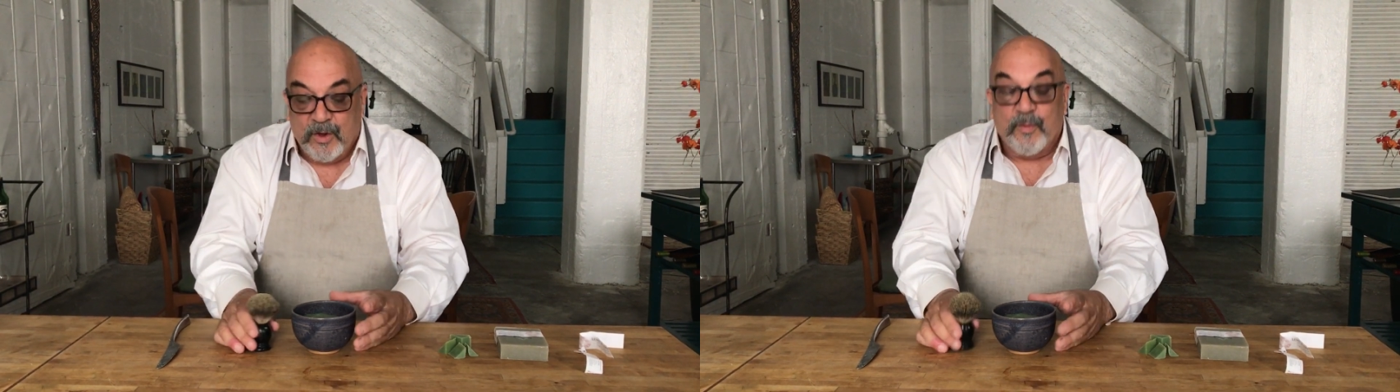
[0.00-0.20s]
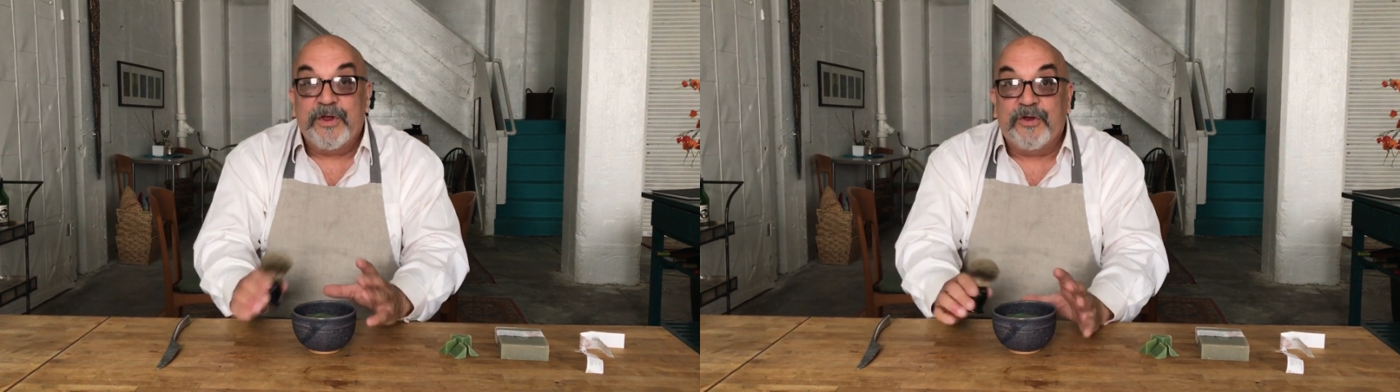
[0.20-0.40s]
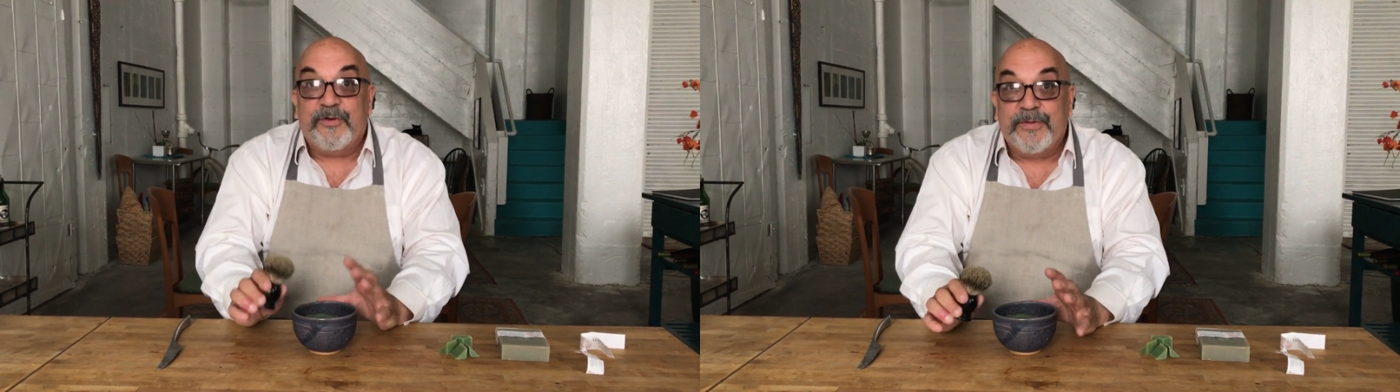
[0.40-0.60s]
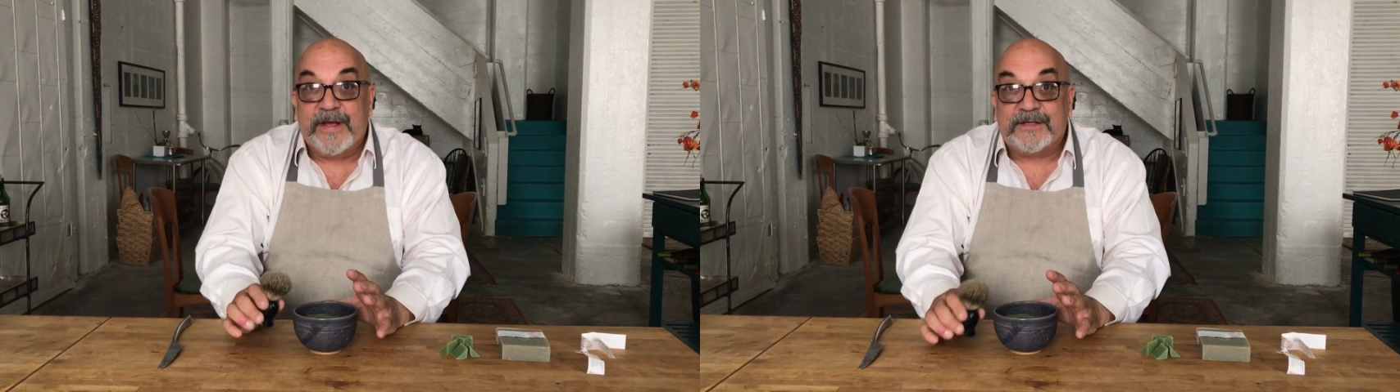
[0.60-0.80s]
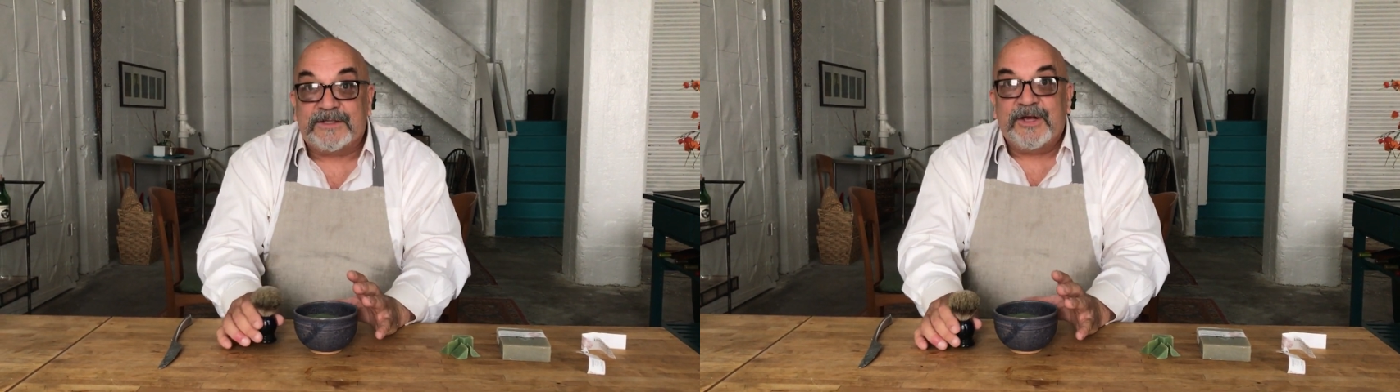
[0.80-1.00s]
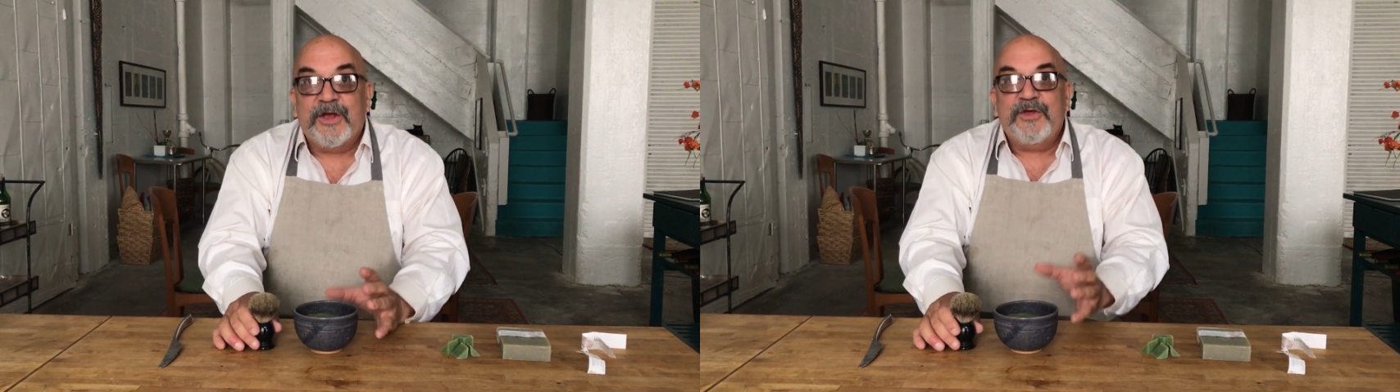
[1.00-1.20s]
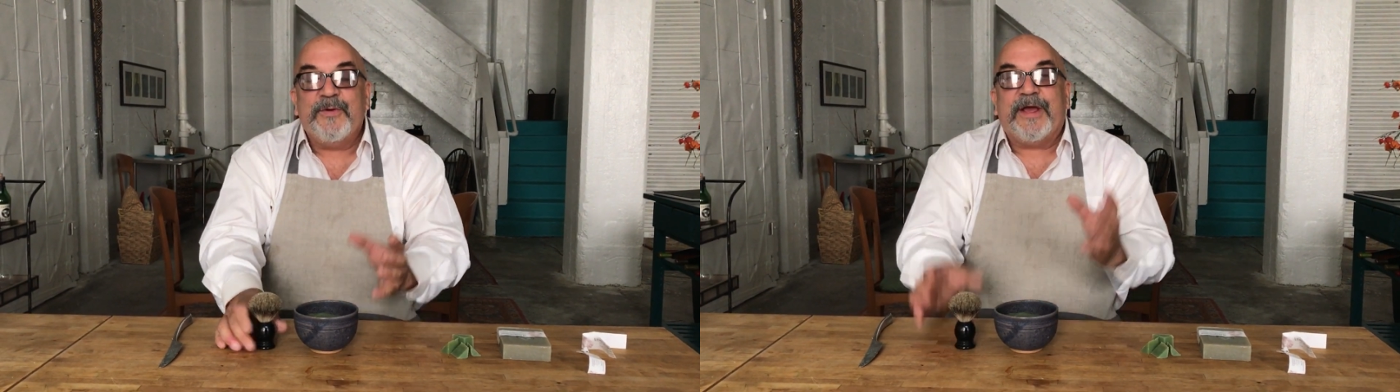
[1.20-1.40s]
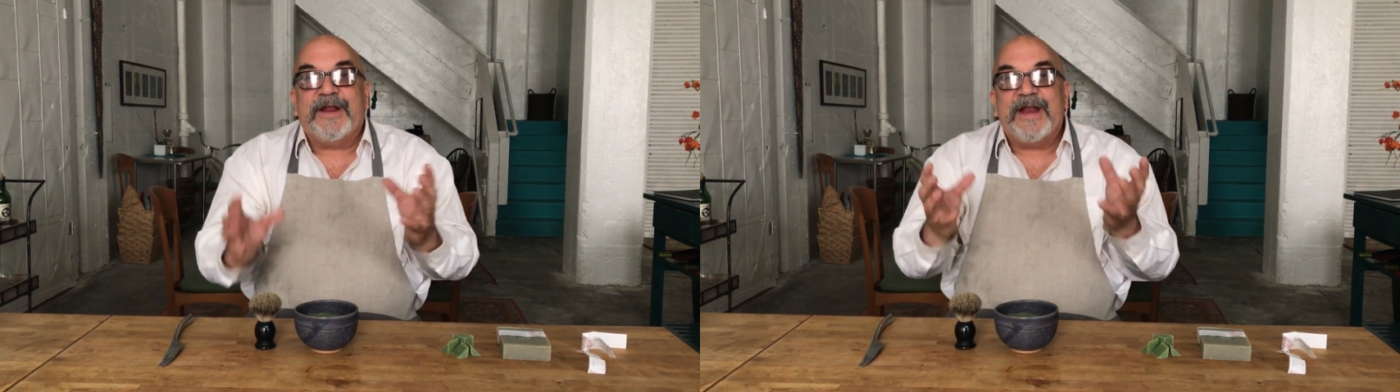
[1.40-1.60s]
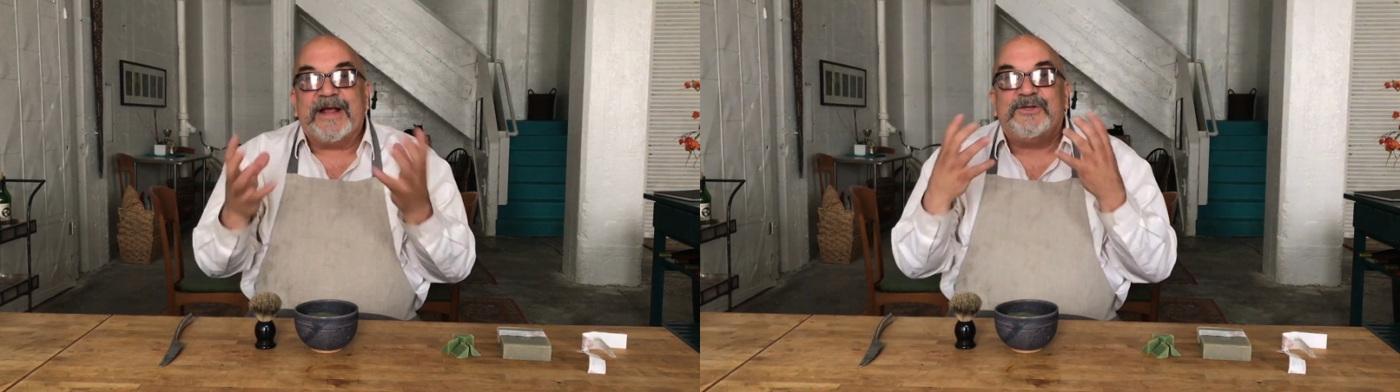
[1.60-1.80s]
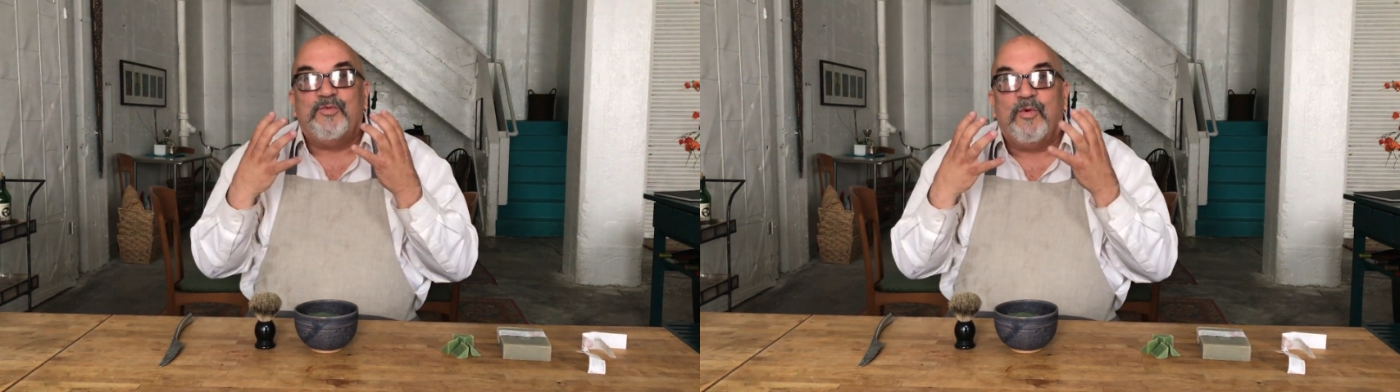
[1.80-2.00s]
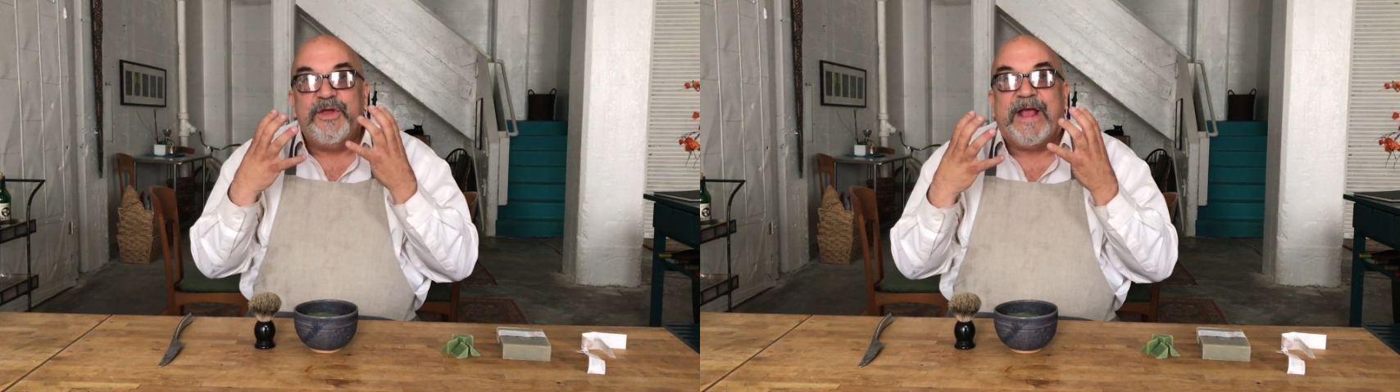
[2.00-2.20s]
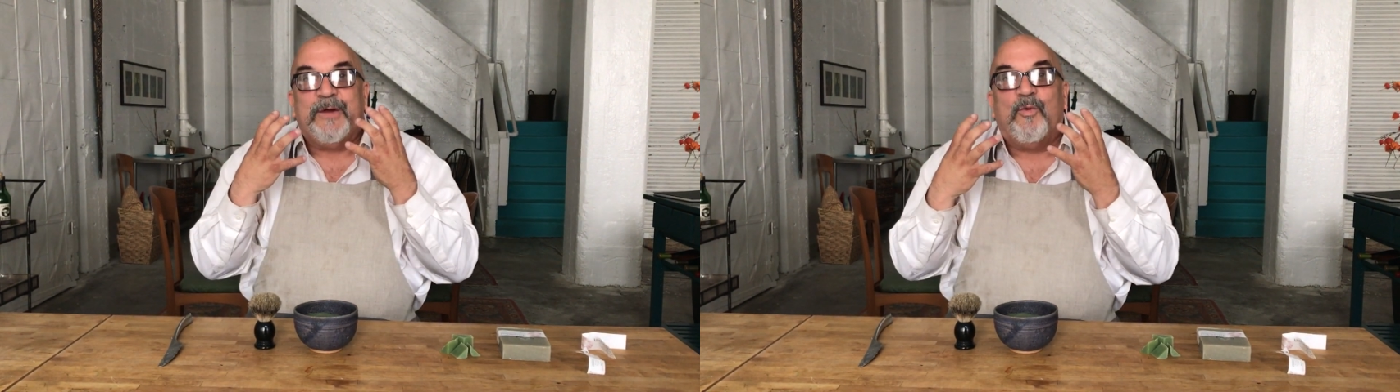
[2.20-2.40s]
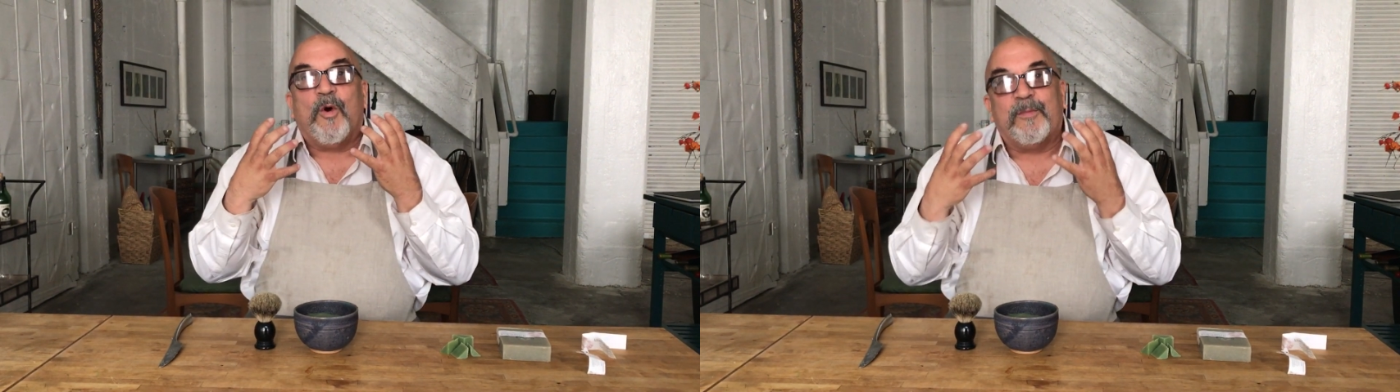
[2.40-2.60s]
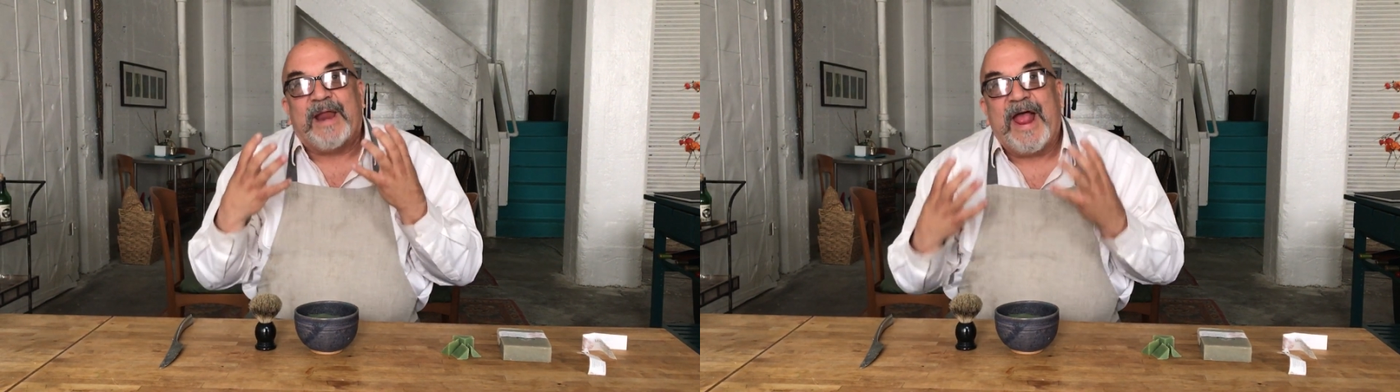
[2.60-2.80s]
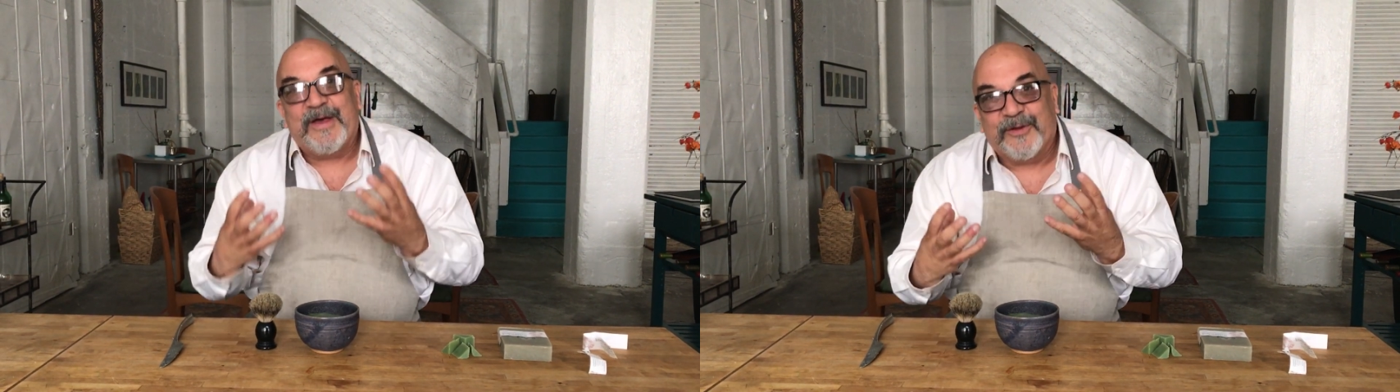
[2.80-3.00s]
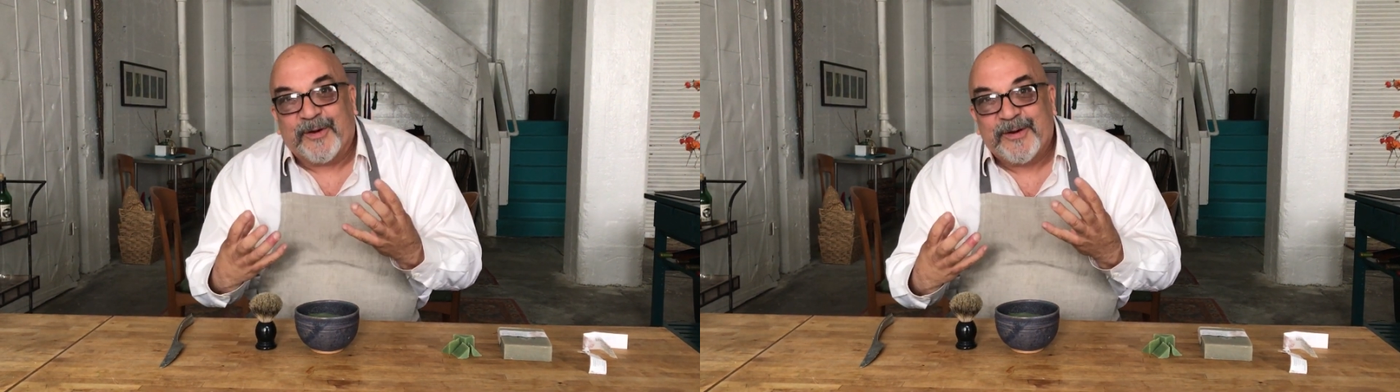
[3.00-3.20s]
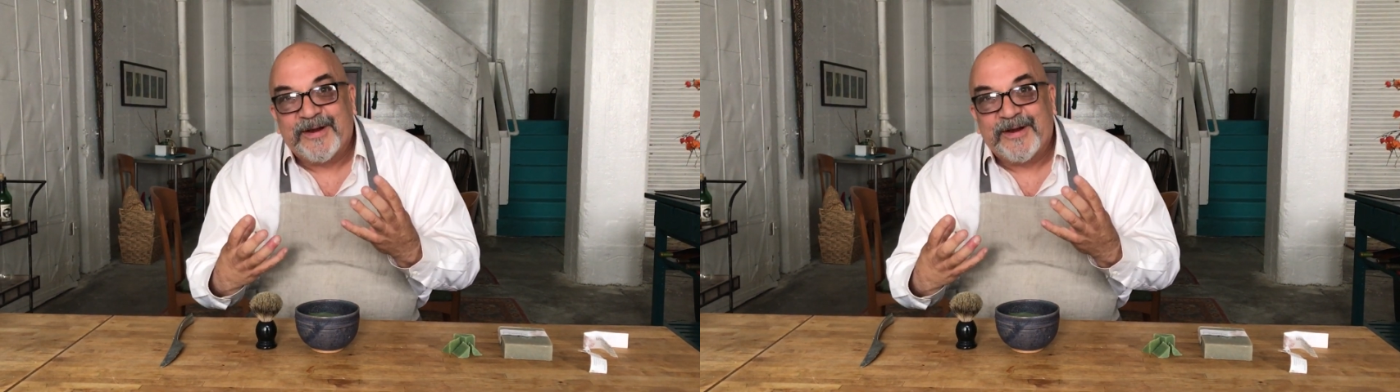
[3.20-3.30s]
When you do this, you get warm lather.